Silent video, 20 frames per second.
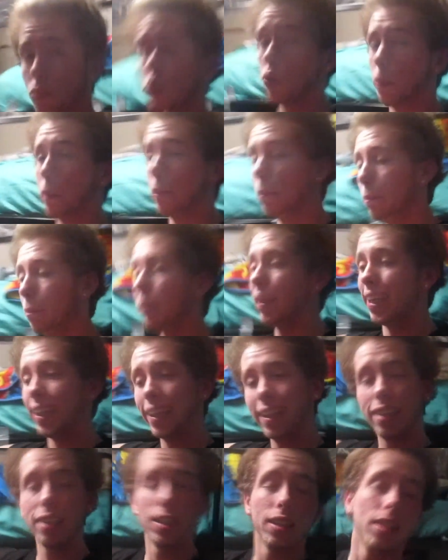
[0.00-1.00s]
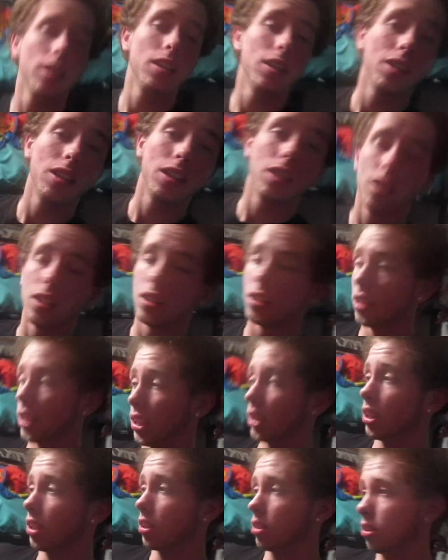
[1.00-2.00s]
more beat
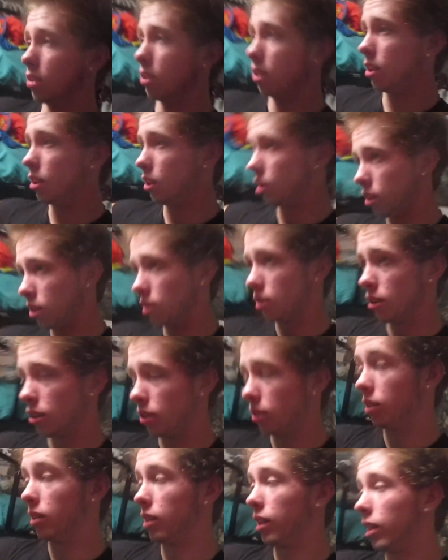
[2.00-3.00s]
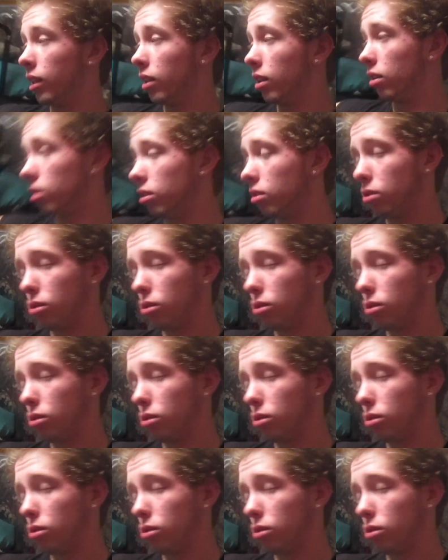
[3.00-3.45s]
than yesterday. I'll tell you that.